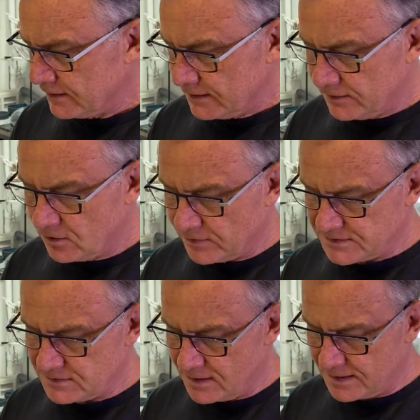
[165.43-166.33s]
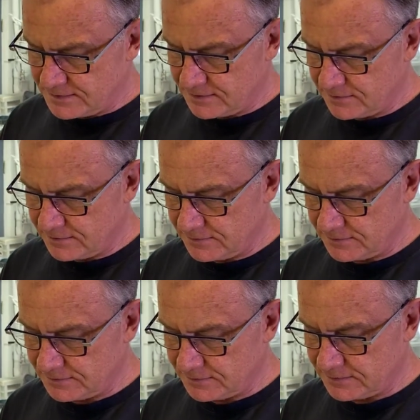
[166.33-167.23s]
it's not,
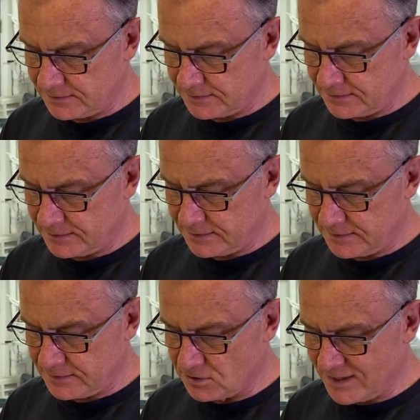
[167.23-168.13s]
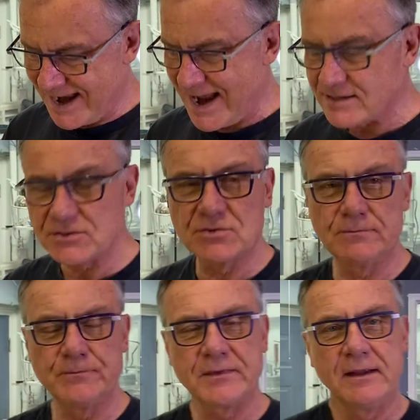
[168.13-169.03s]
you
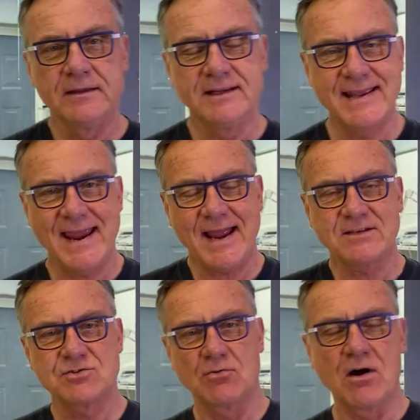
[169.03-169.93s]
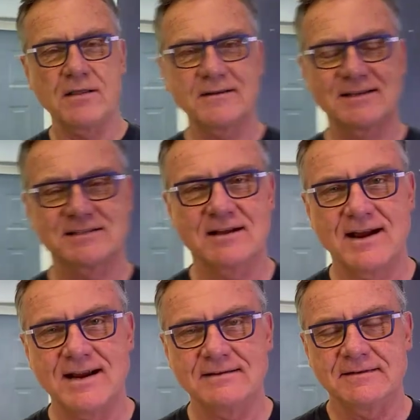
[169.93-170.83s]
can't draw the
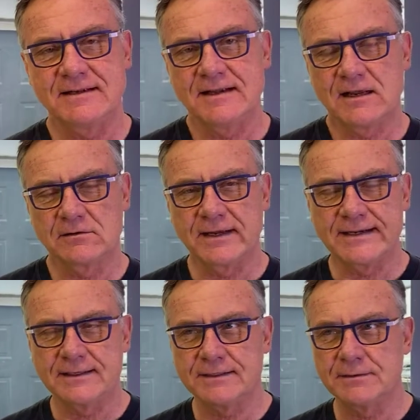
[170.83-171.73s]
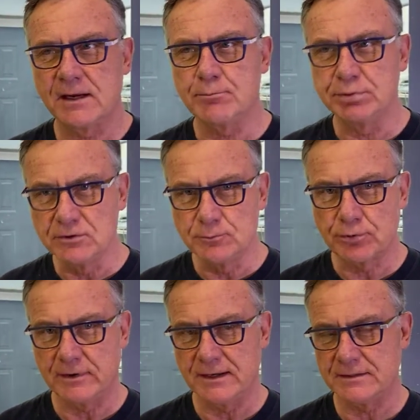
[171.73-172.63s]
design like a
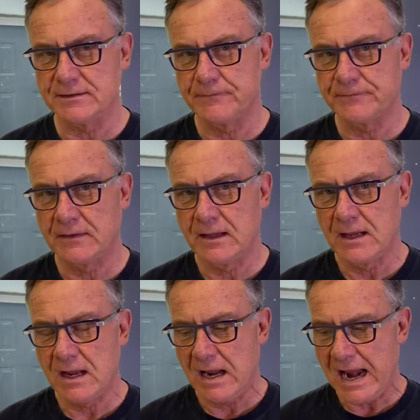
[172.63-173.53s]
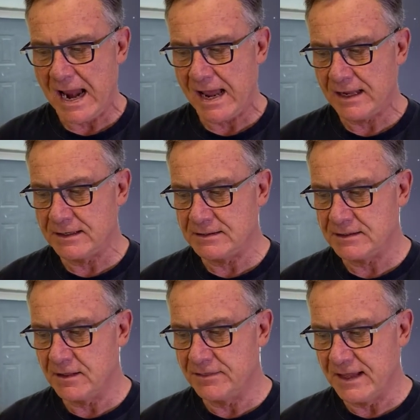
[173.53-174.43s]
blueprint and
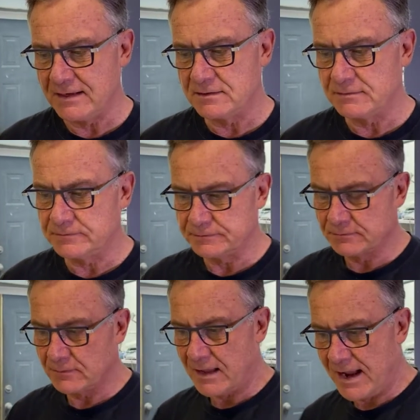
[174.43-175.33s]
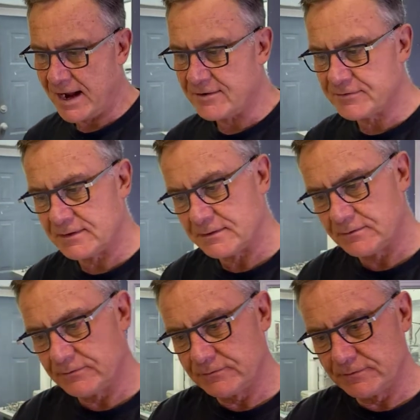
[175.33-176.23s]
then have the
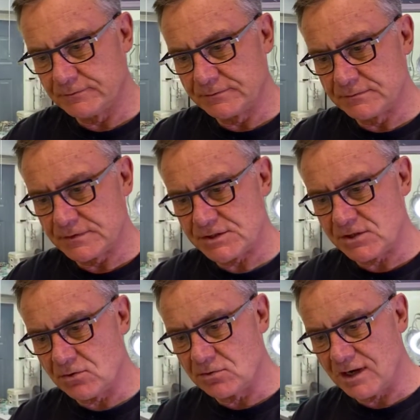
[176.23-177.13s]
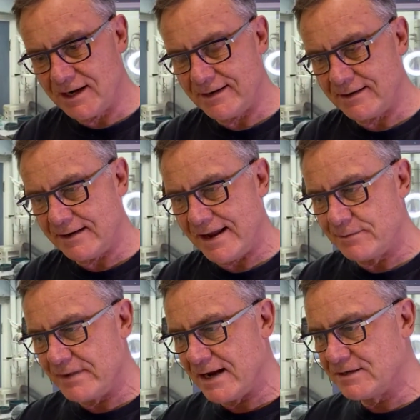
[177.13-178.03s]
stone cut and
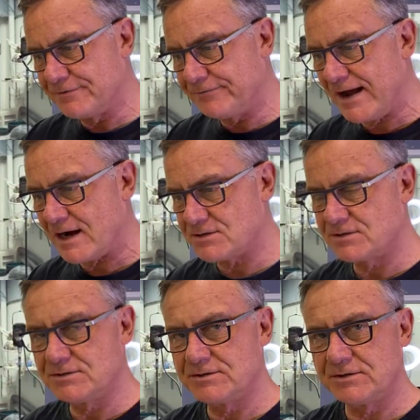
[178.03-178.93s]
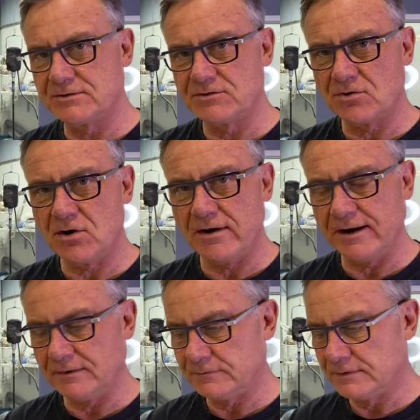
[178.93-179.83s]
manufactured to your drawing,
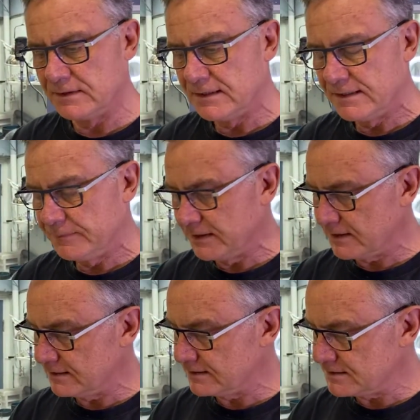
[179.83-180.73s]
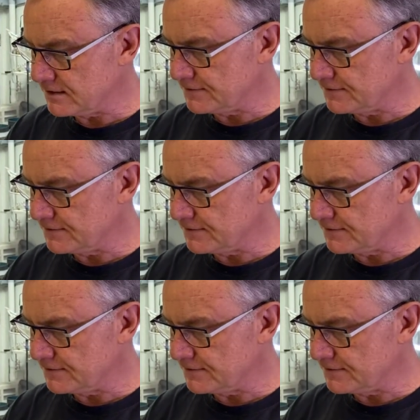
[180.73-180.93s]
because